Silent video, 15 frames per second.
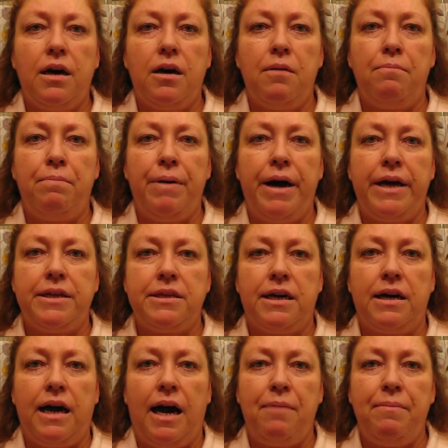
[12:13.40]
But
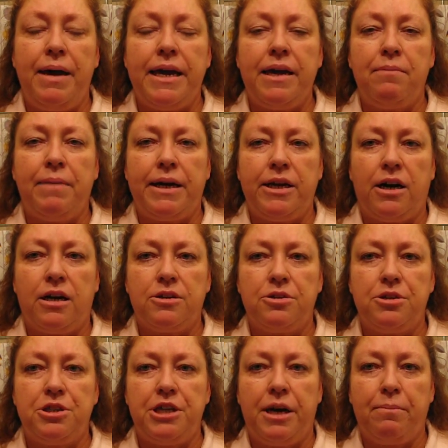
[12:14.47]
I may get my doctor
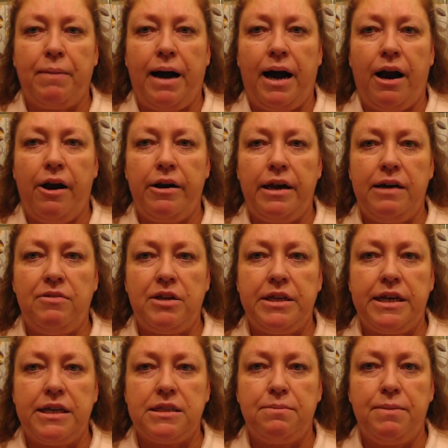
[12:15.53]
to check my iron level
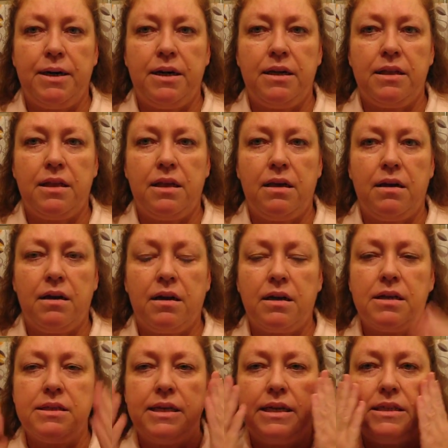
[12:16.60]
next month,
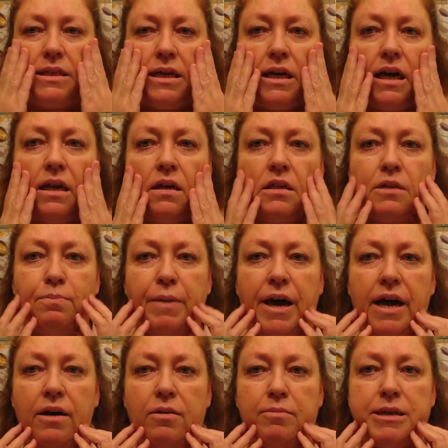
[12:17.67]
because they said I looked
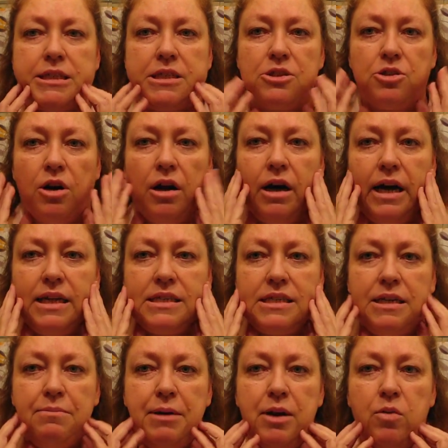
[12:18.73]
pale. My sister-in-law hadn't
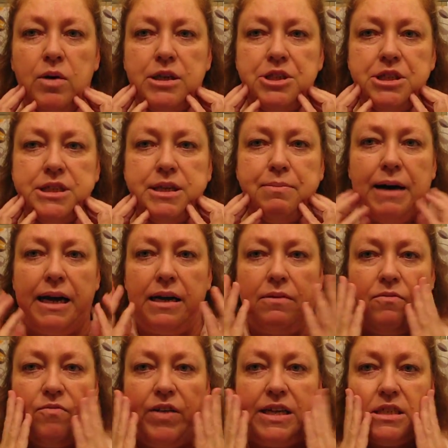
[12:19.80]
seen me in a while. She said my
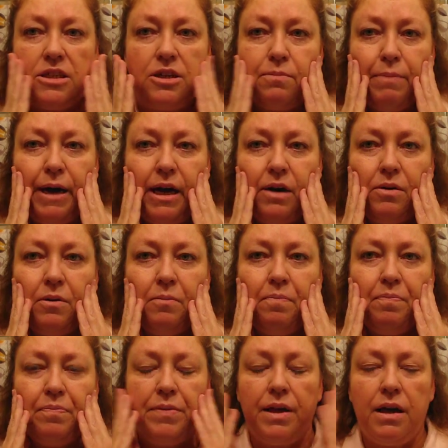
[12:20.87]
face looked pale.
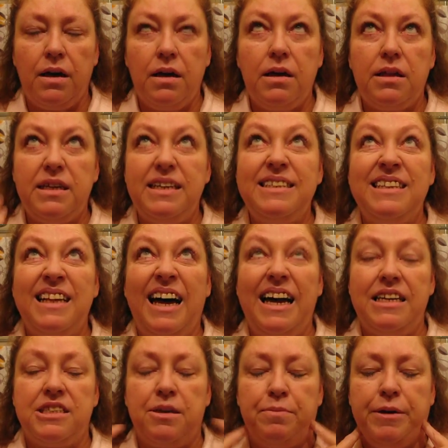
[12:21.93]
These
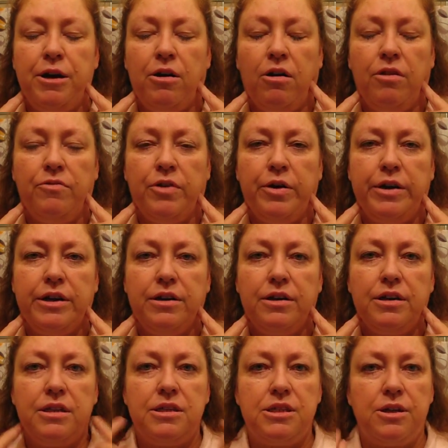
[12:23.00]
lights up here aren't very
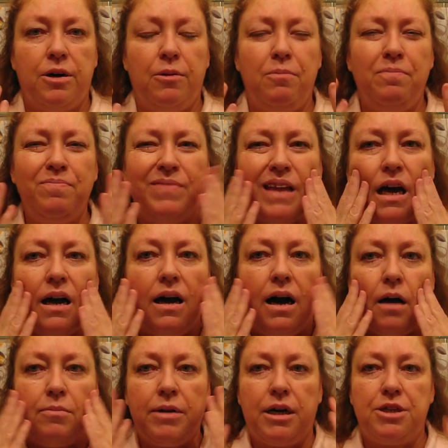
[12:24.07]
good, so
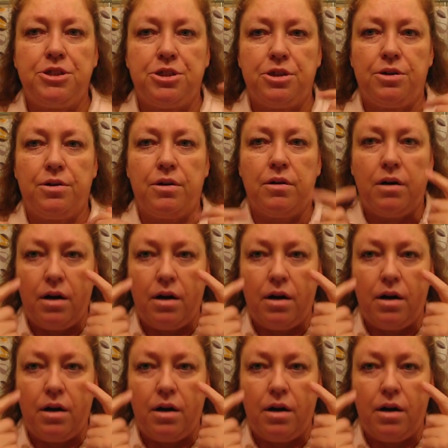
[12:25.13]
I'm not sure.